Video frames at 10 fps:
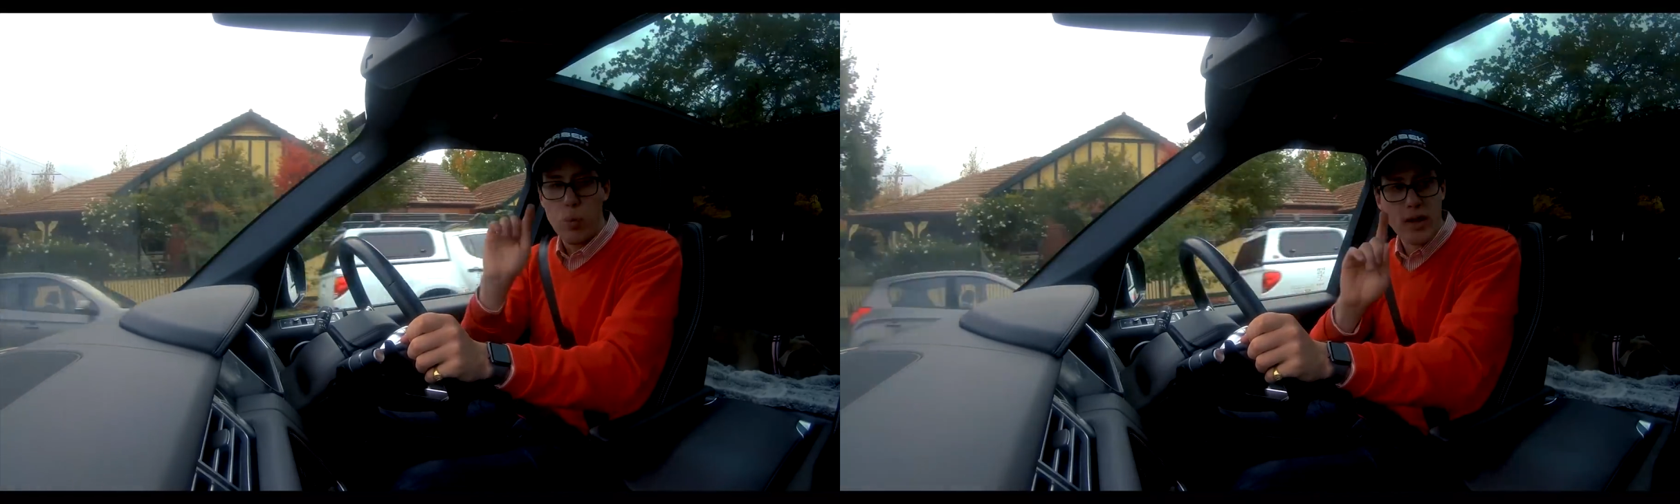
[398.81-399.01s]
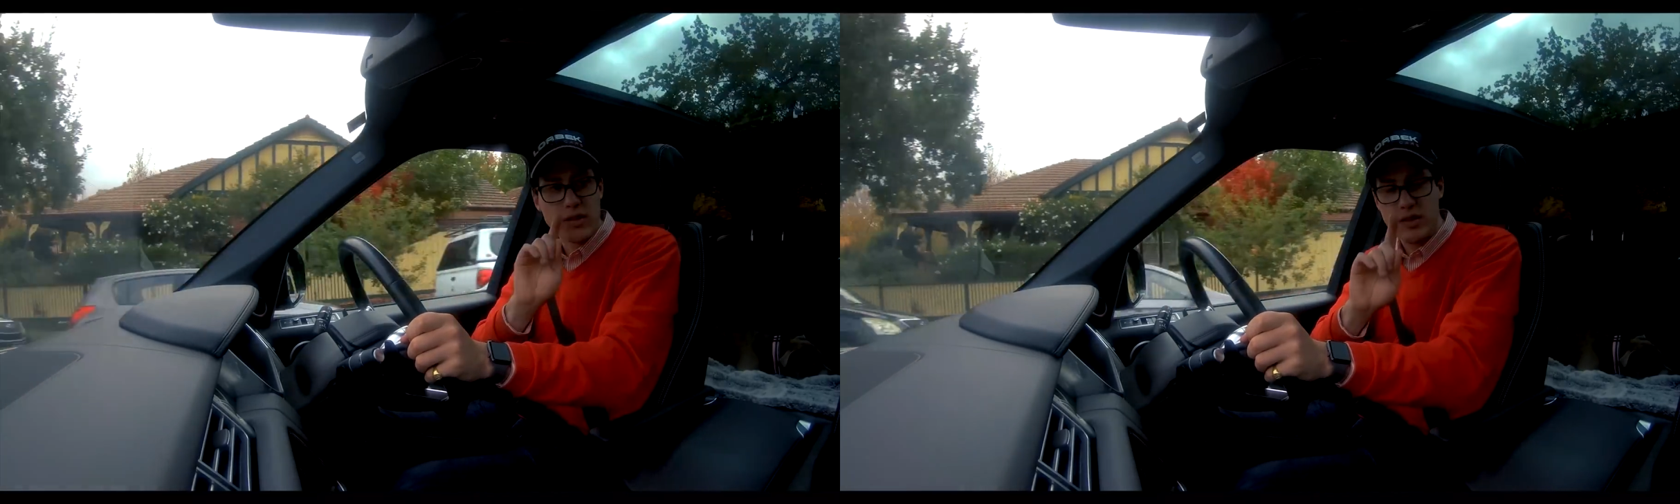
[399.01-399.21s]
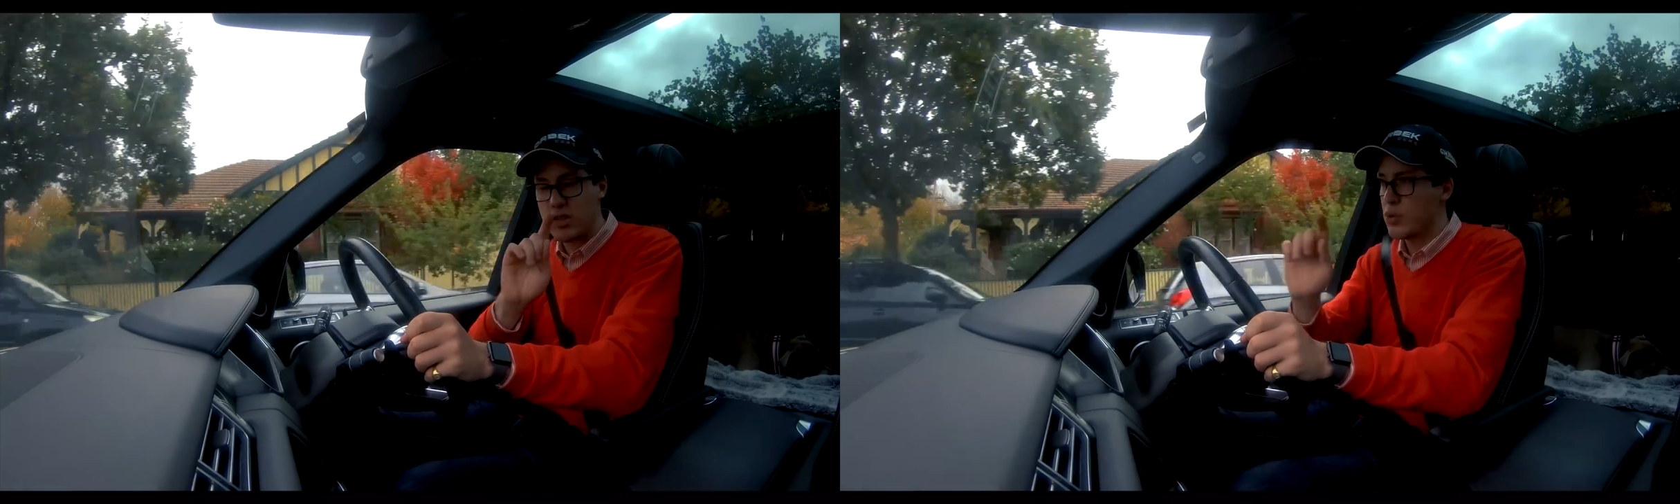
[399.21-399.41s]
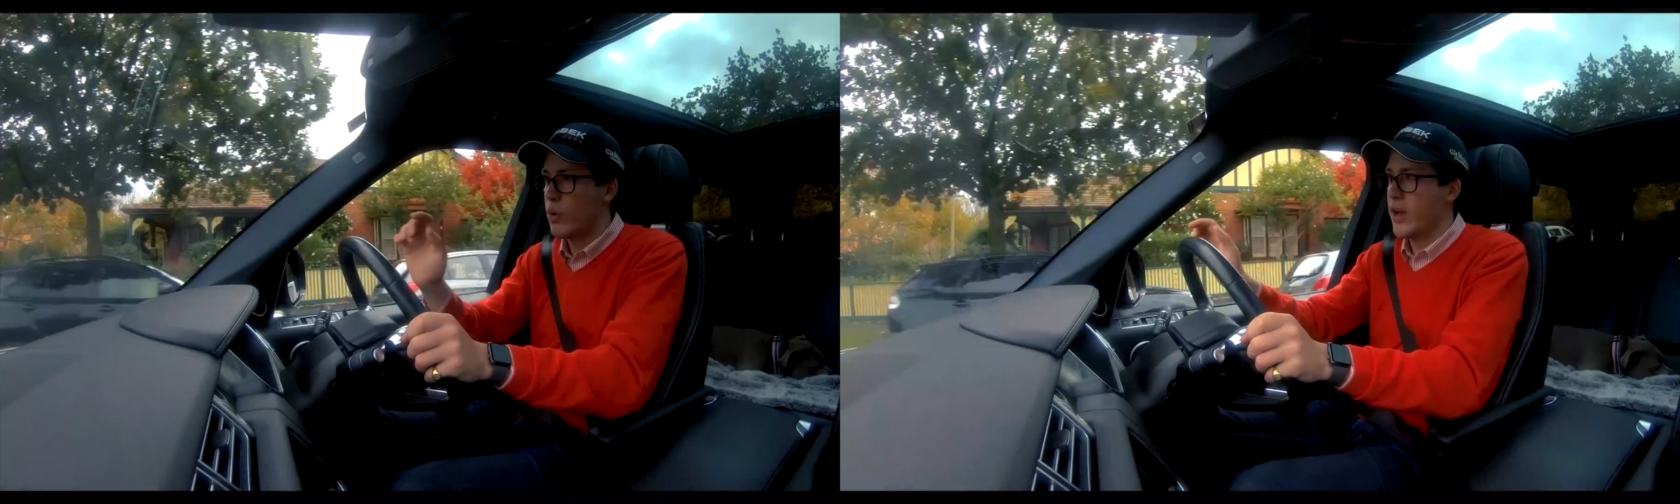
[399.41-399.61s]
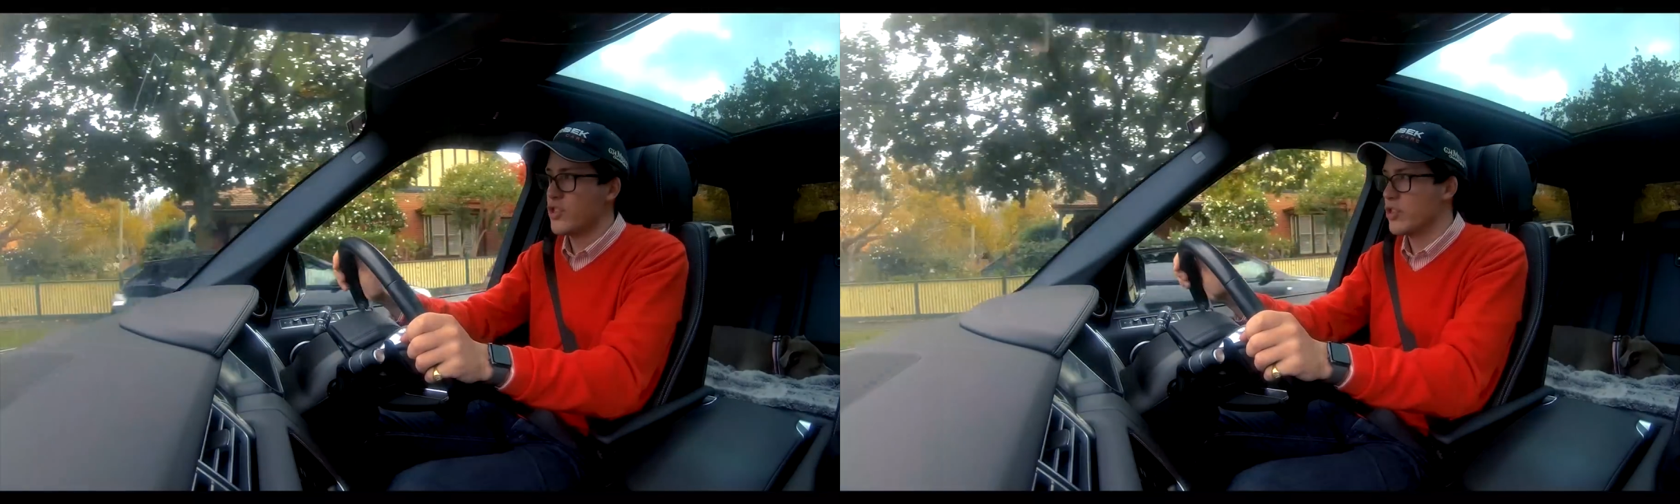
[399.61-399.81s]
one
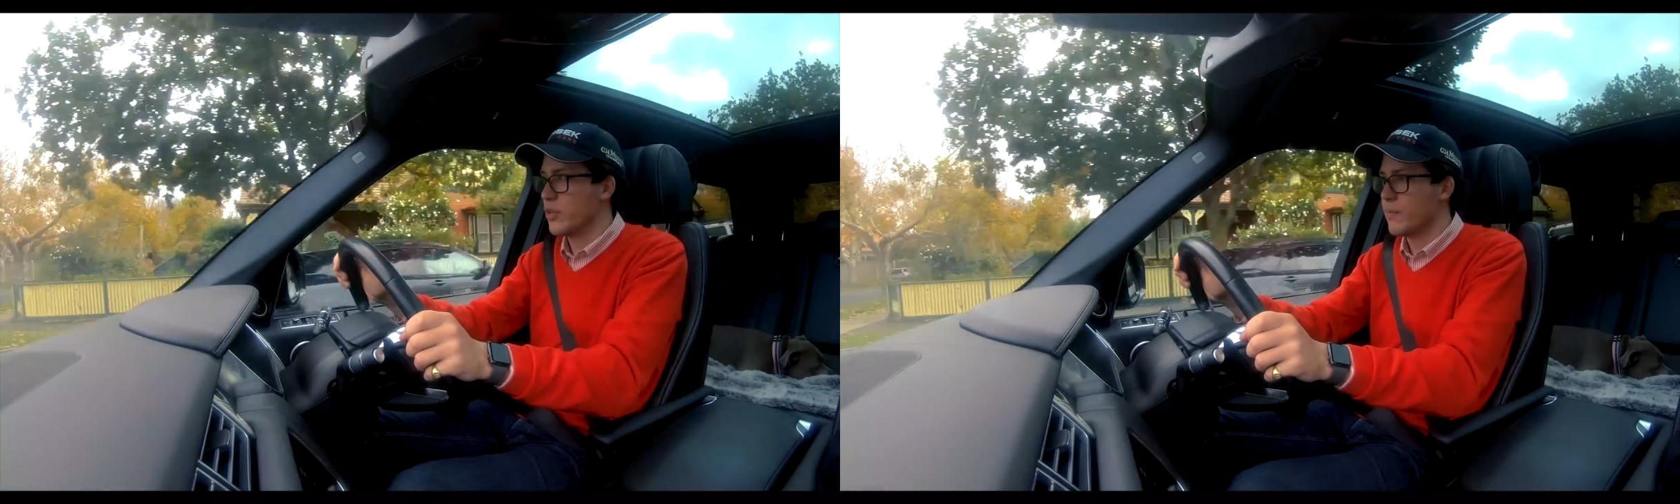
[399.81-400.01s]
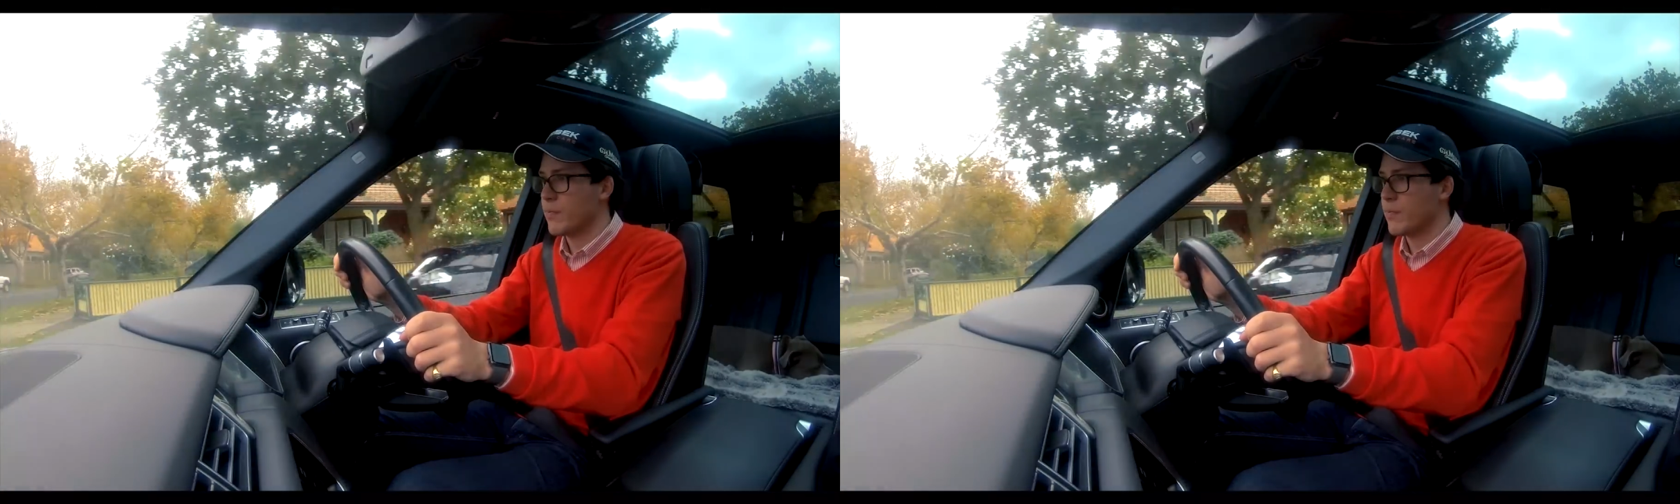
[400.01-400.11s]
situation